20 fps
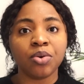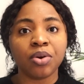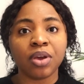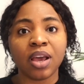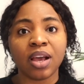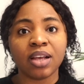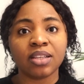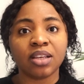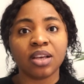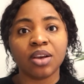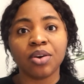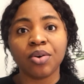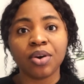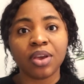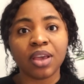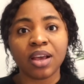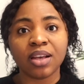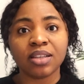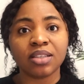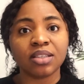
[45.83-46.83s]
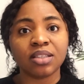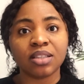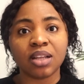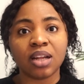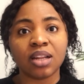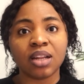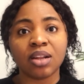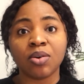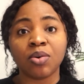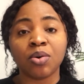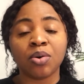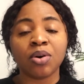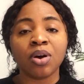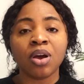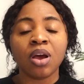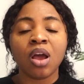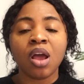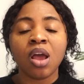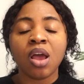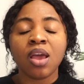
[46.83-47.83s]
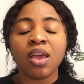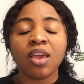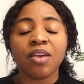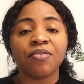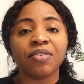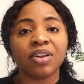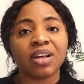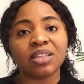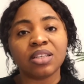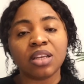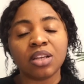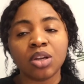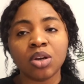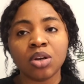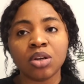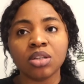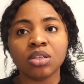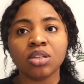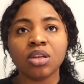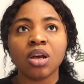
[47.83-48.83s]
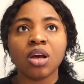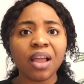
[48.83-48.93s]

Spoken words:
UK as a healthcare assistant or even as a nurse.